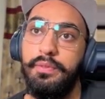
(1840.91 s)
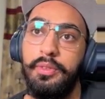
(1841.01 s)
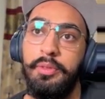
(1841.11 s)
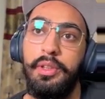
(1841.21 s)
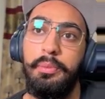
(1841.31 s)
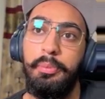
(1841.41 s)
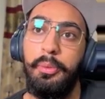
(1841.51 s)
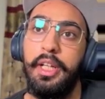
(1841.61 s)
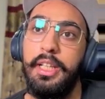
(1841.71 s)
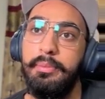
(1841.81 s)
I will
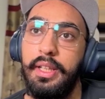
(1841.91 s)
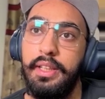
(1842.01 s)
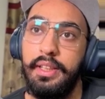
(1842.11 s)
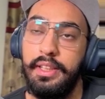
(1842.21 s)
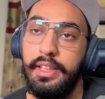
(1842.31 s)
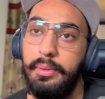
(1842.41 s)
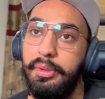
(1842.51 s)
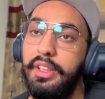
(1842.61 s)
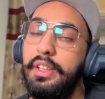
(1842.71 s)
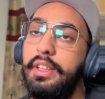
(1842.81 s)
provide my
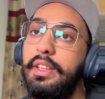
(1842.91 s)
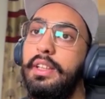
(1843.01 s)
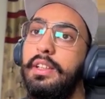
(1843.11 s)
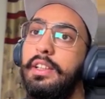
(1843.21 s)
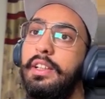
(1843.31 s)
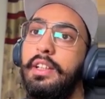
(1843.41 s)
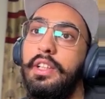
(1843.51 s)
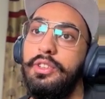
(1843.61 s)
GitHub here.